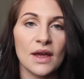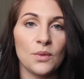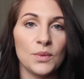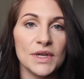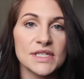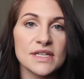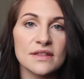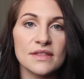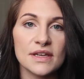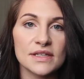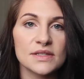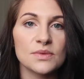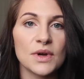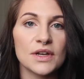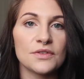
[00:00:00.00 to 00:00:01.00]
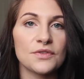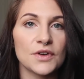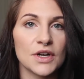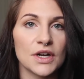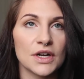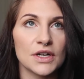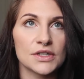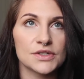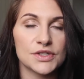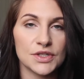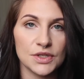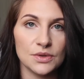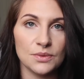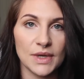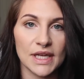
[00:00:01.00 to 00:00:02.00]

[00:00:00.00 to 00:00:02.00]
We did this one for 2